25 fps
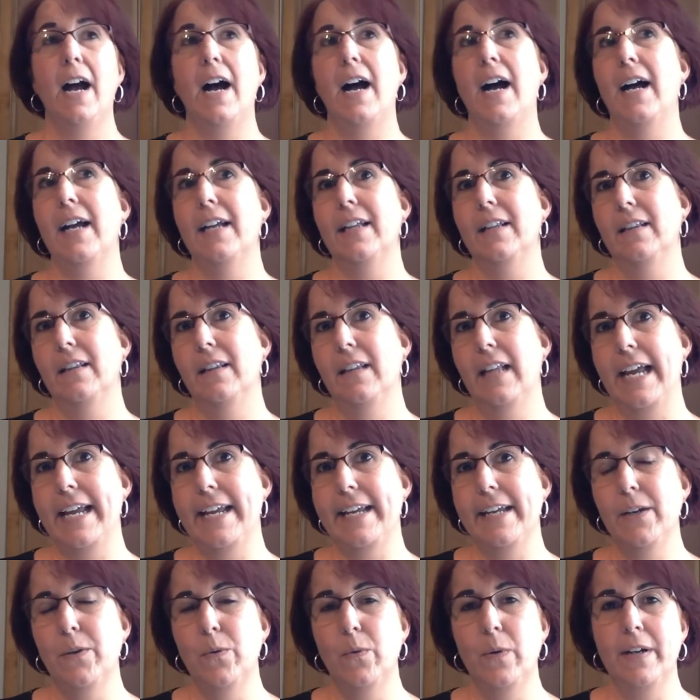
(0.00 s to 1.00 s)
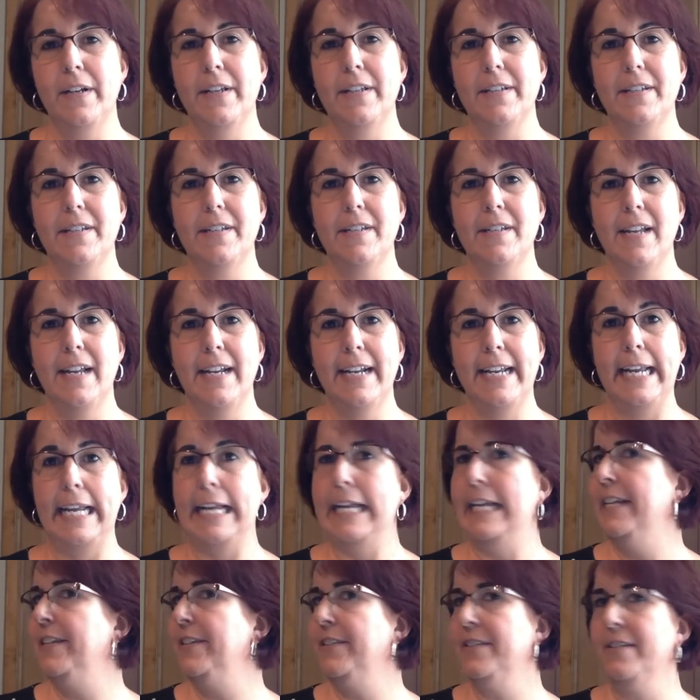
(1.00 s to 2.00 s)
I like it when it's
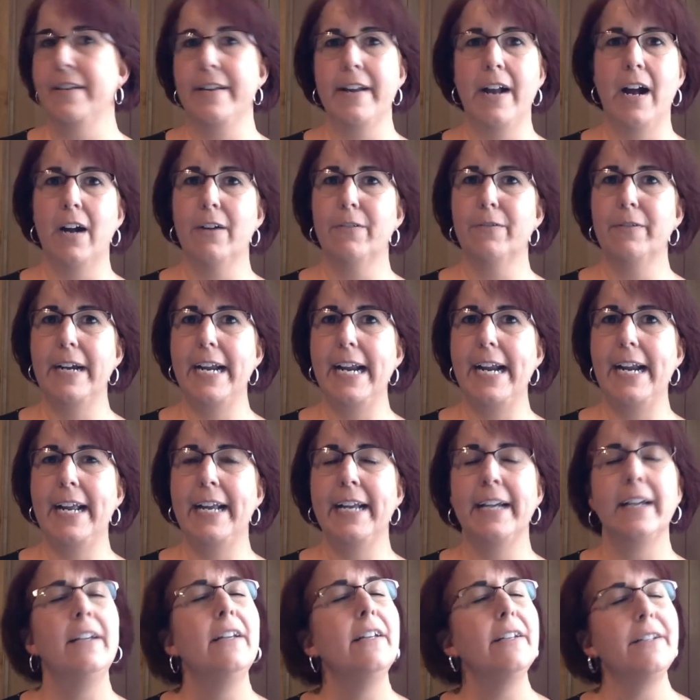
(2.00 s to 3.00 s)
sunny. It's not raining.